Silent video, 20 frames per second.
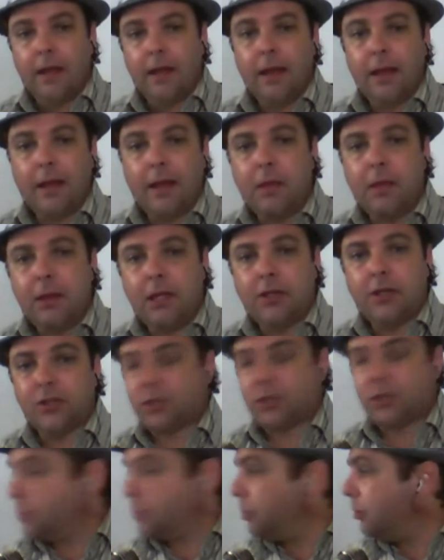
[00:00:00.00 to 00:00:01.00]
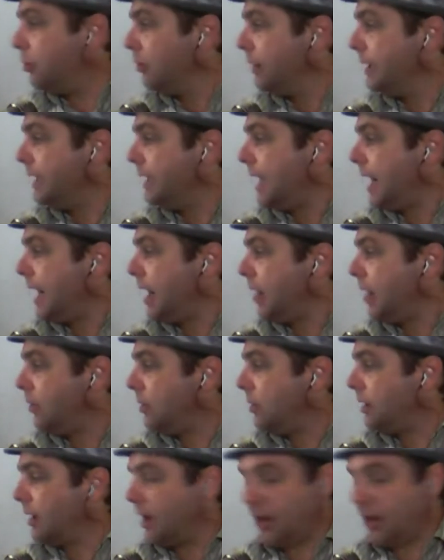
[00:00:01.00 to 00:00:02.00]
Let me just point
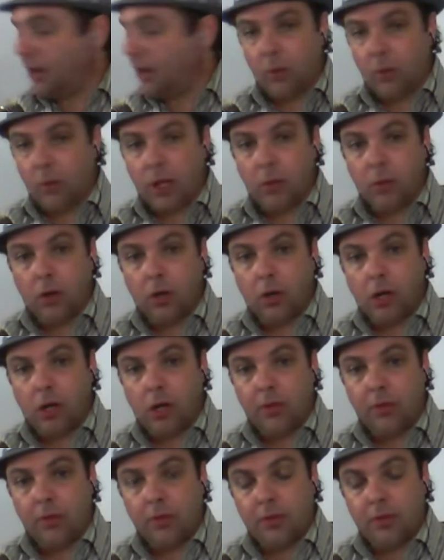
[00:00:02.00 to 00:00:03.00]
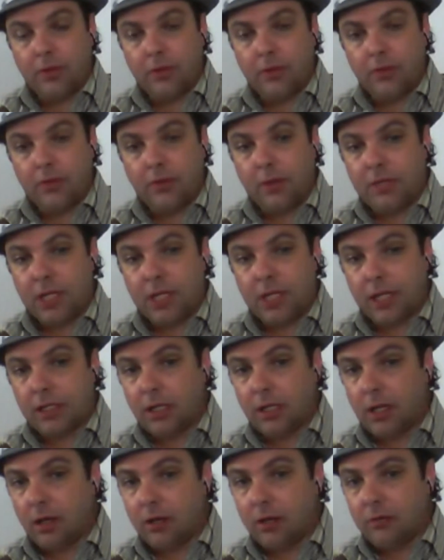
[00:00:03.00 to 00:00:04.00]
out, while we're on the
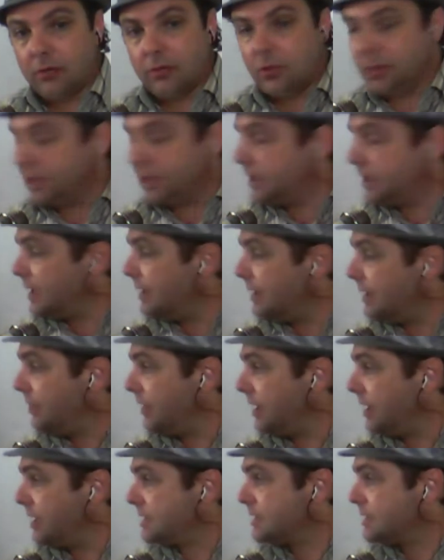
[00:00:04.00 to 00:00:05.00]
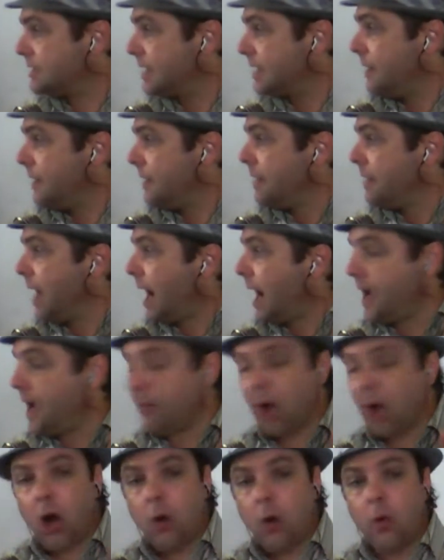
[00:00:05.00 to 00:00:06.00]
subject of doing 10 things, I
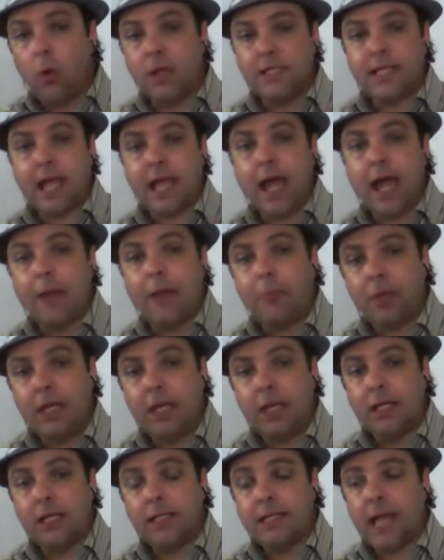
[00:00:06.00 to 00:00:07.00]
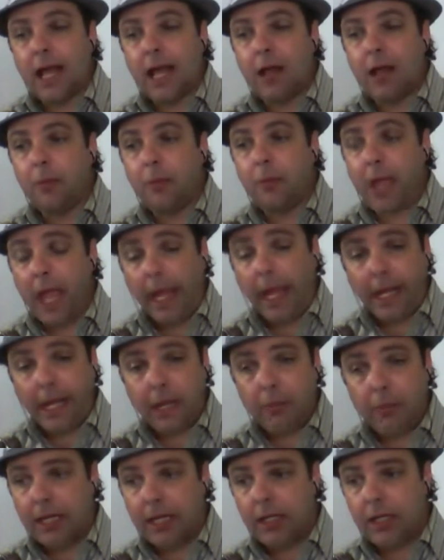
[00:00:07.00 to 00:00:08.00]
am always happy to help
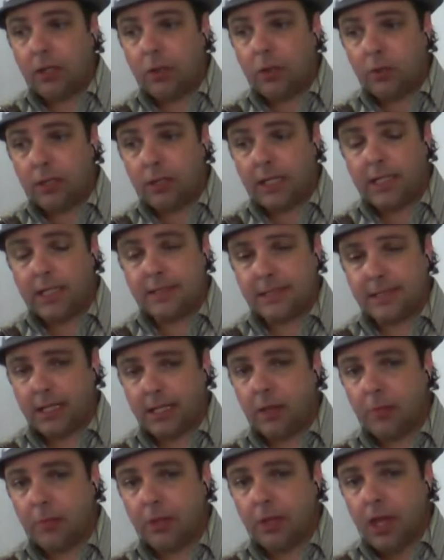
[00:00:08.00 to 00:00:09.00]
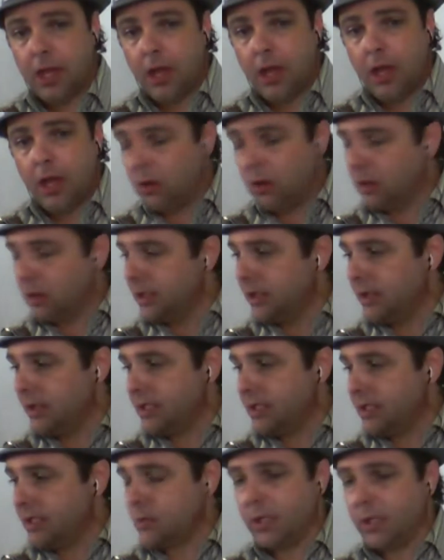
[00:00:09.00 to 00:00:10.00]
anybody who needs help. Earlier
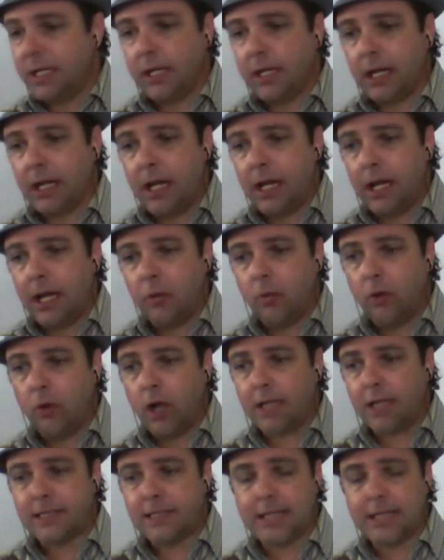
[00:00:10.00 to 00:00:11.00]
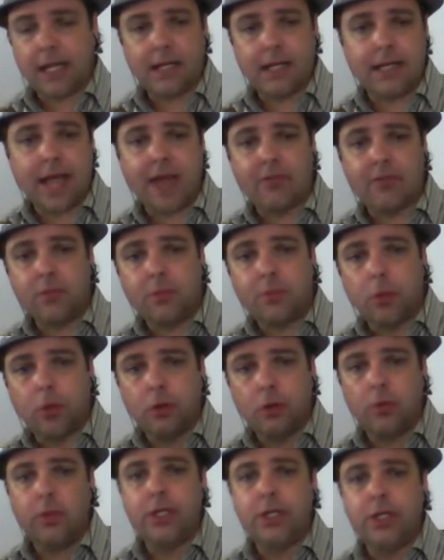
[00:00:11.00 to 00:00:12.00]
this week, Roxanne
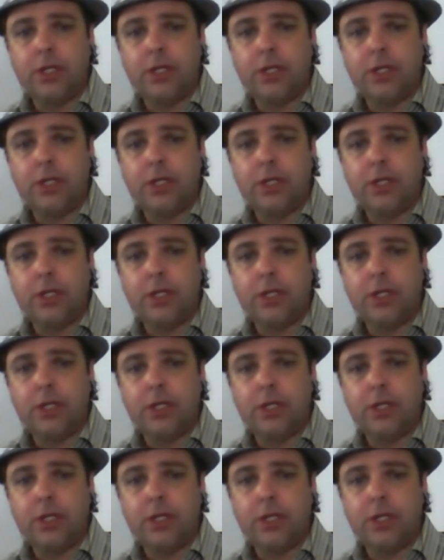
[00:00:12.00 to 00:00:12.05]
Davenport